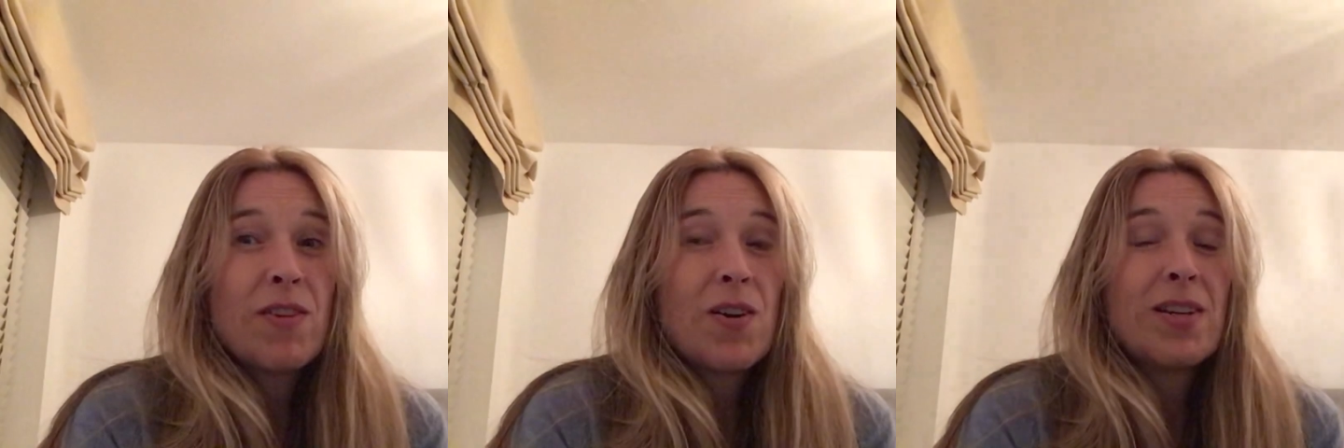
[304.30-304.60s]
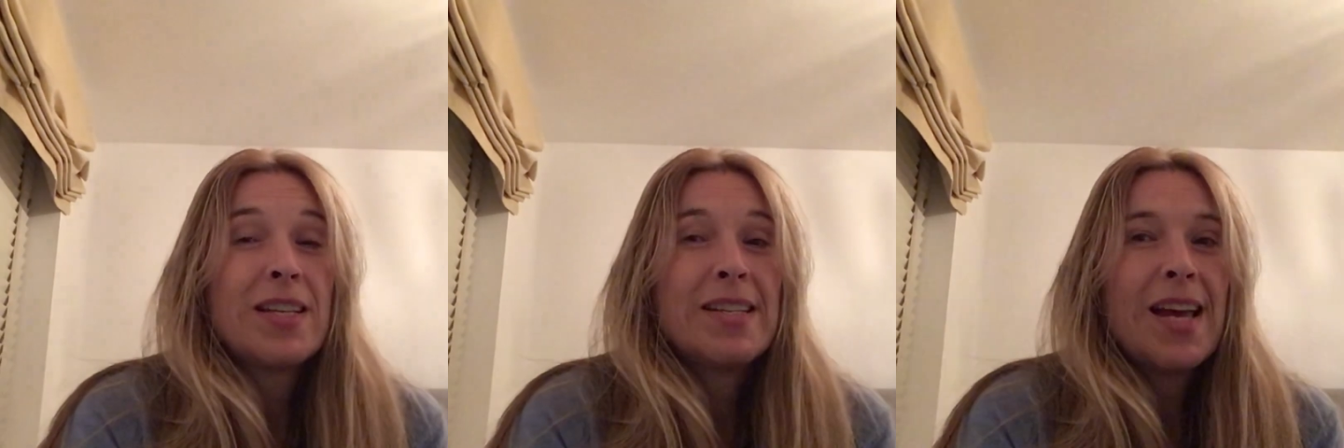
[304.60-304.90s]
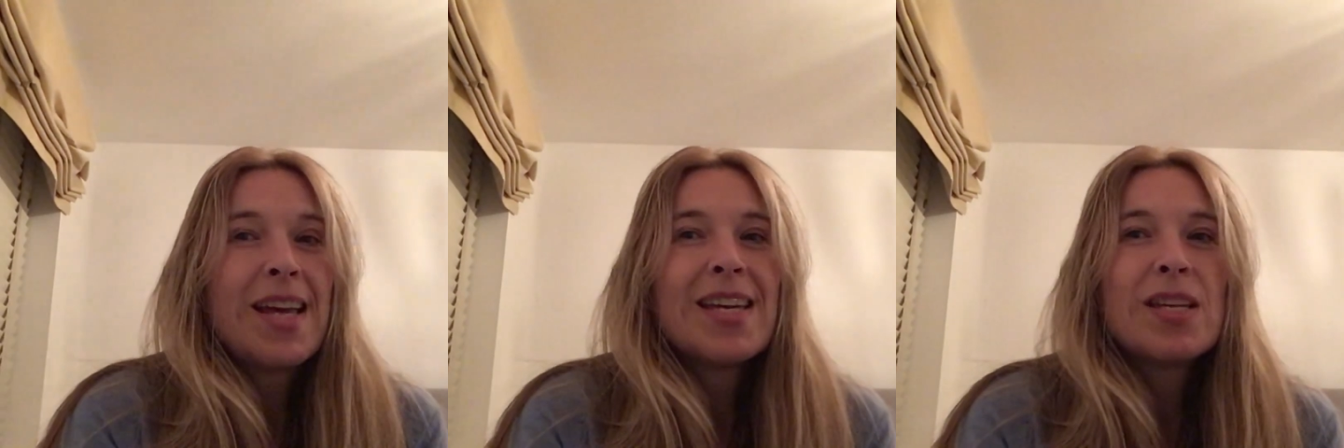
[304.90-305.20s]

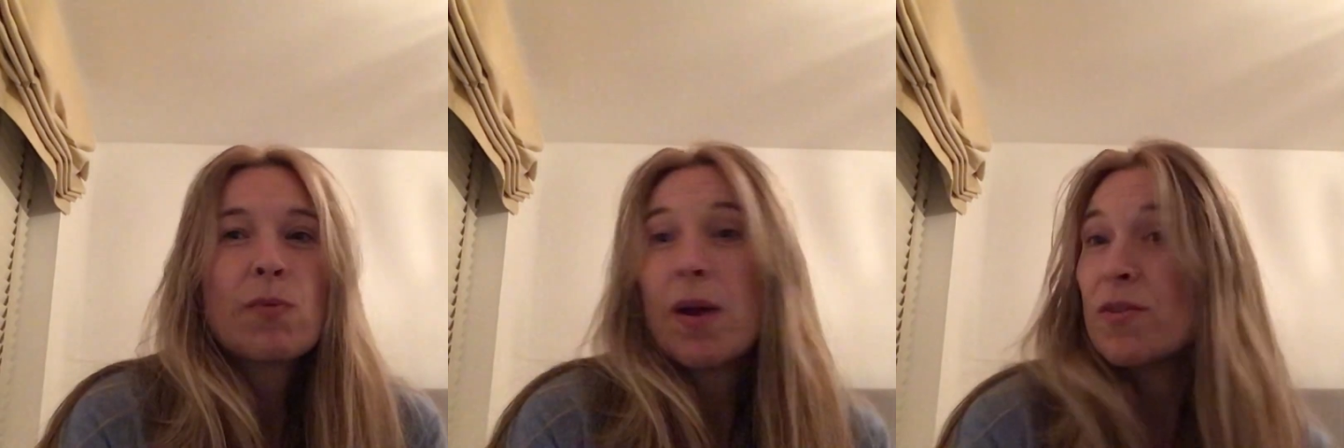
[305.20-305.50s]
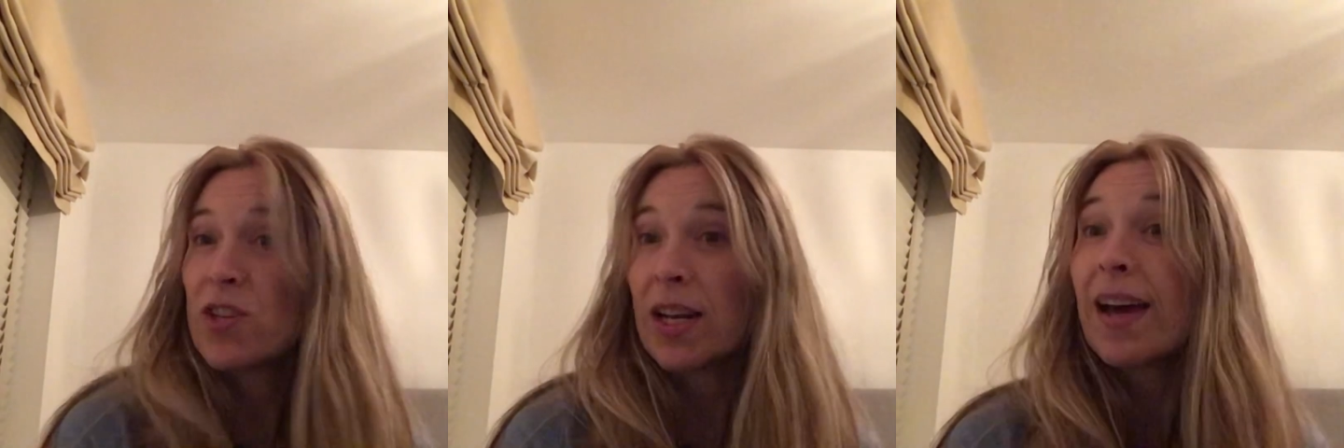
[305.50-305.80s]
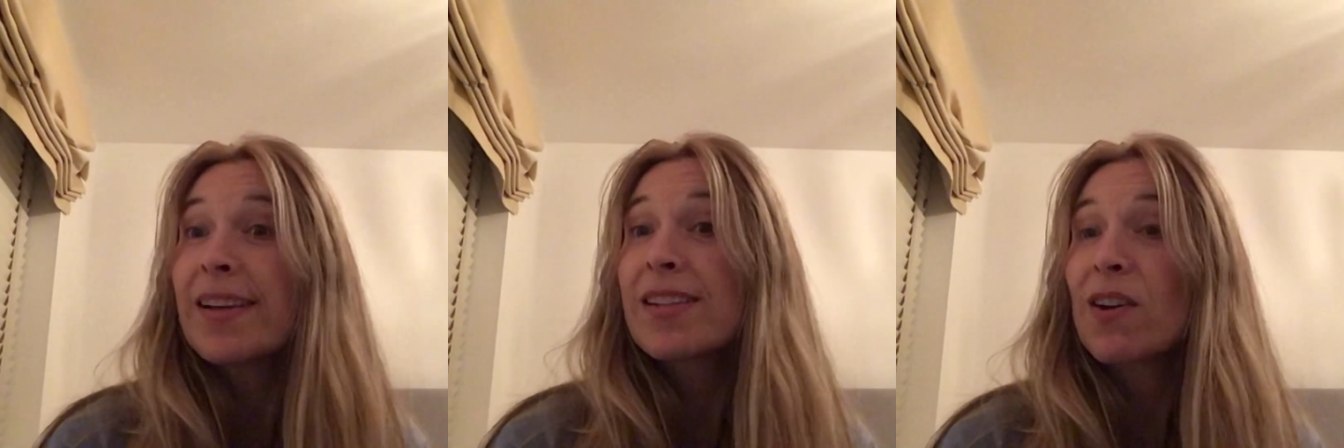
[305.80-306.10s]
holidayed, where would you
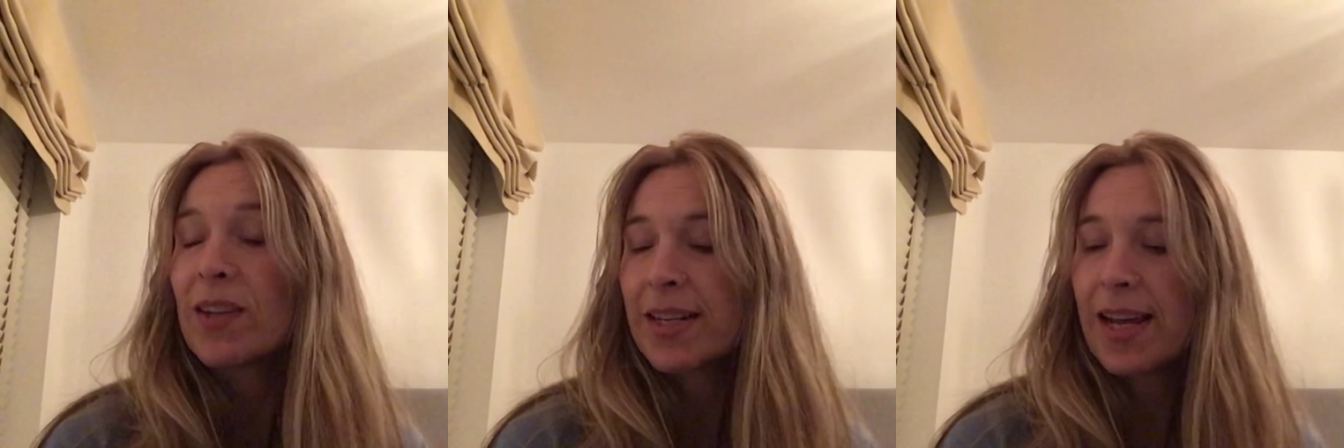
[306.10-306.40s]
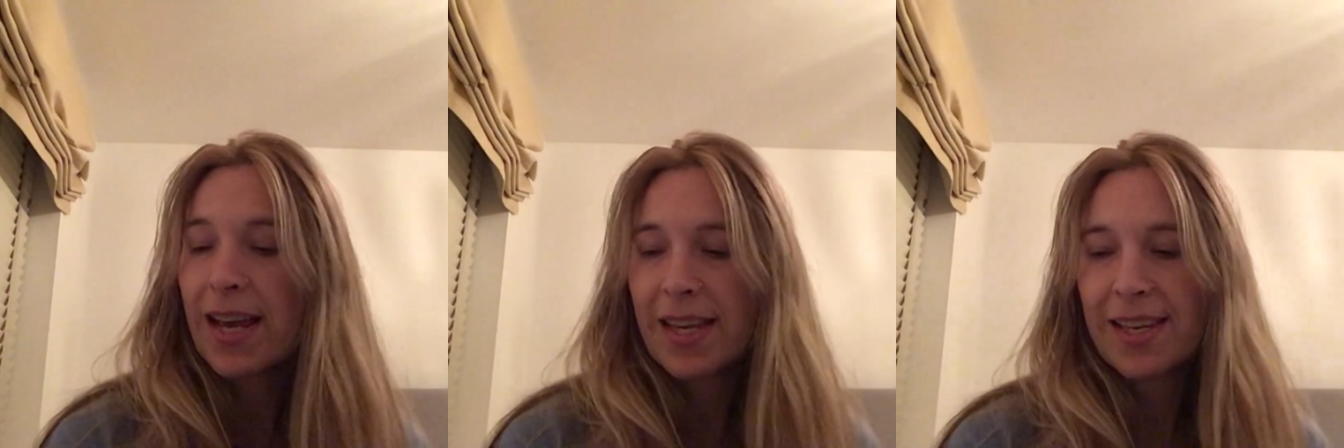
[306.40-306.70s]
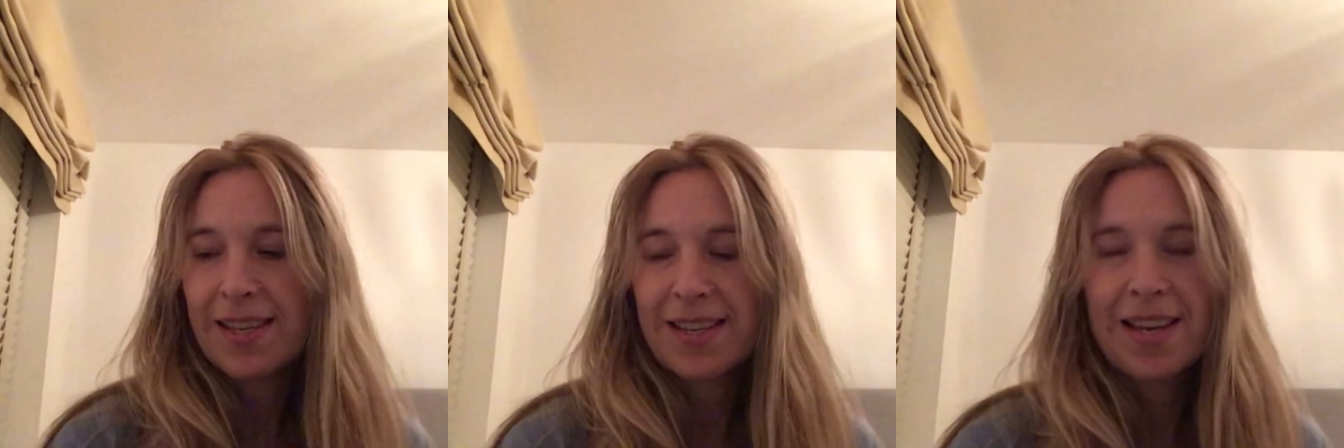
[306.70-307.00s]
like to holiday,
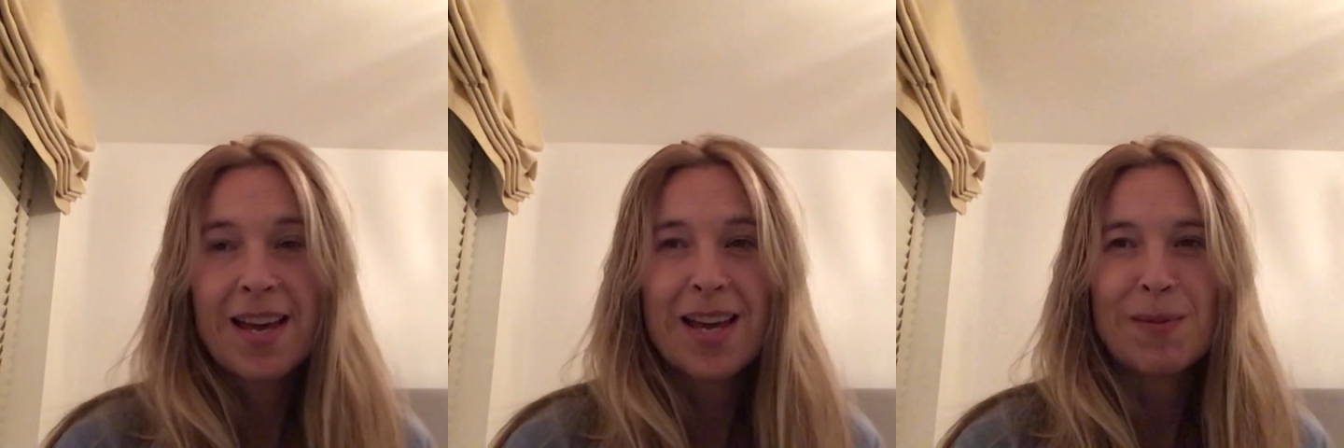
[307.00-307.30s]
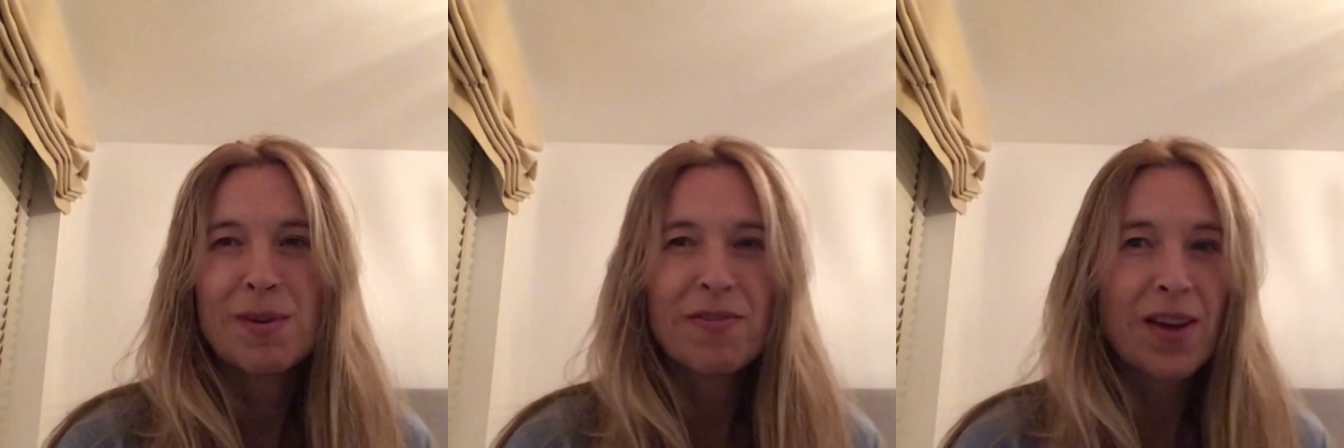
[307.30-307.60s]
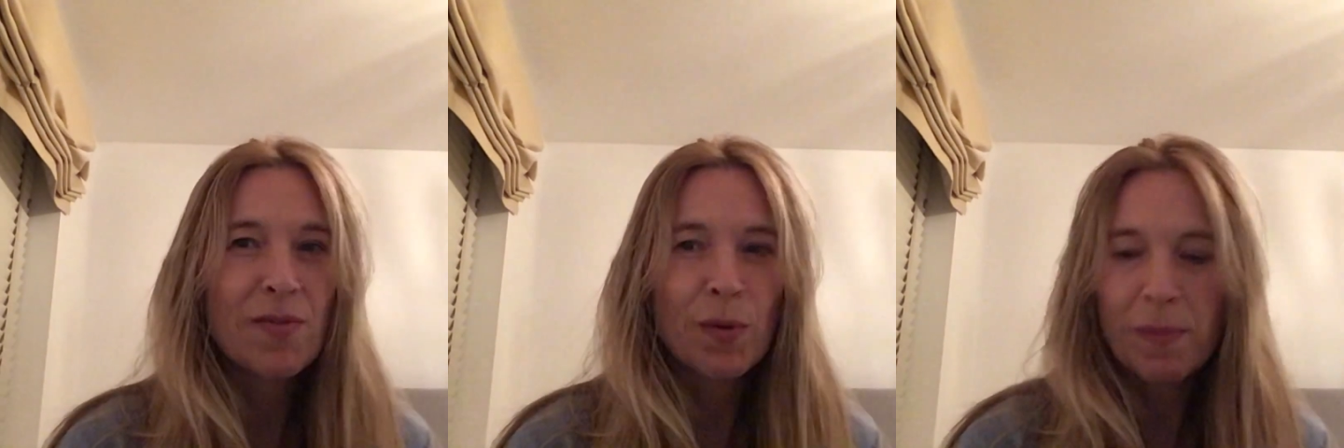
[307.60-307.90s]
your
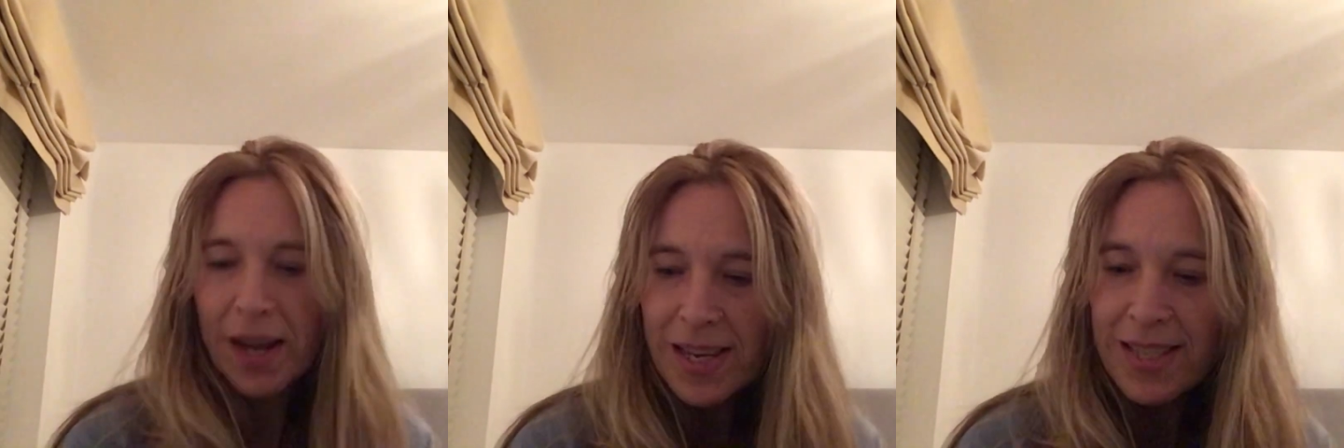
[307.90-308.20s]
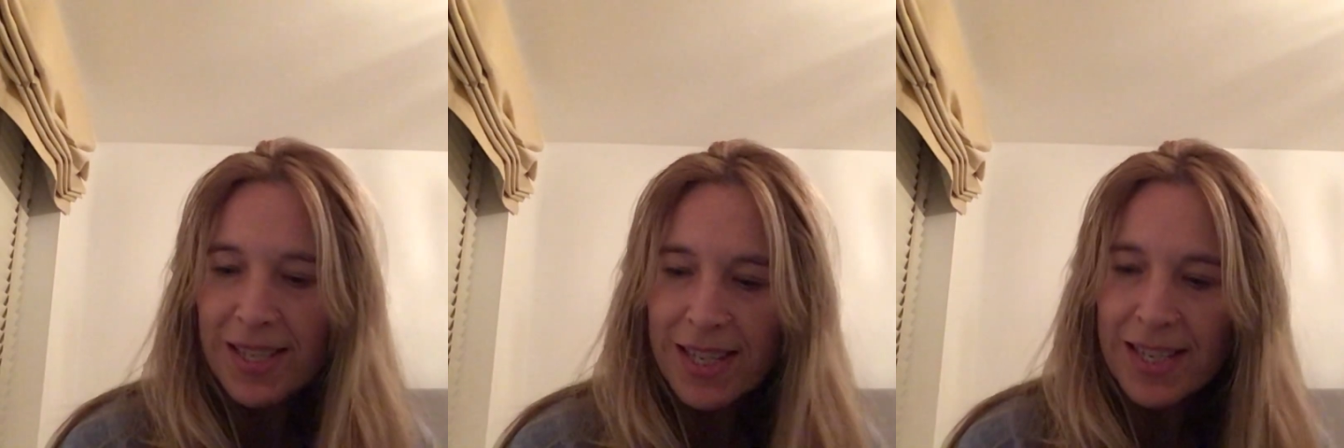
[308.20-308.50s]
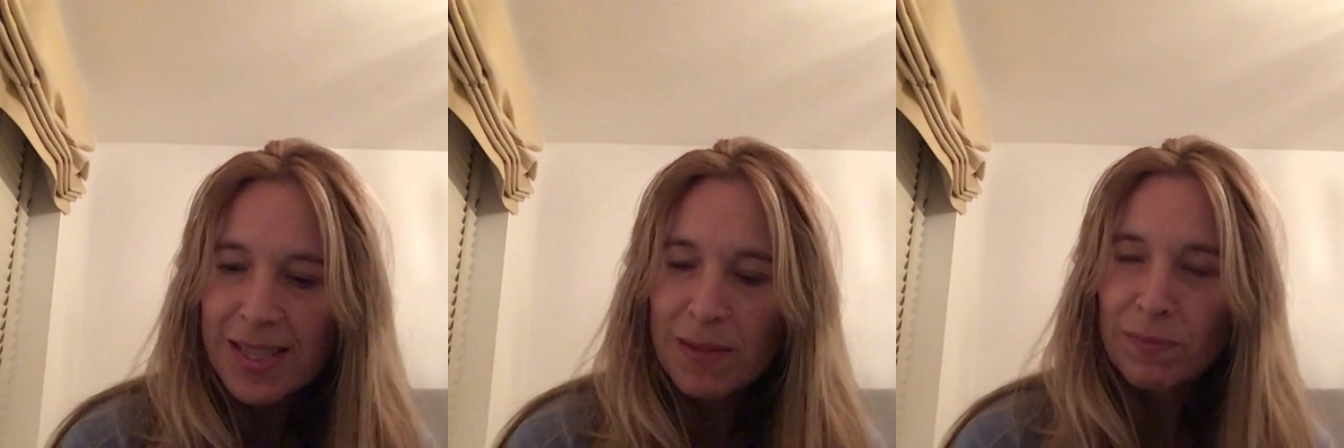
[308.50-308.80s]
favourite
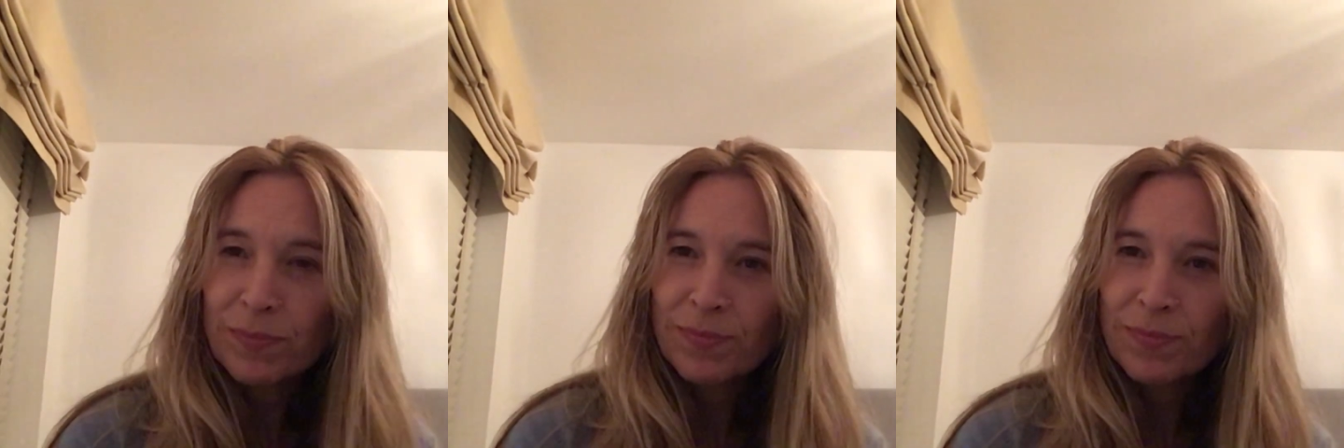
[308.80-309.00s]
places,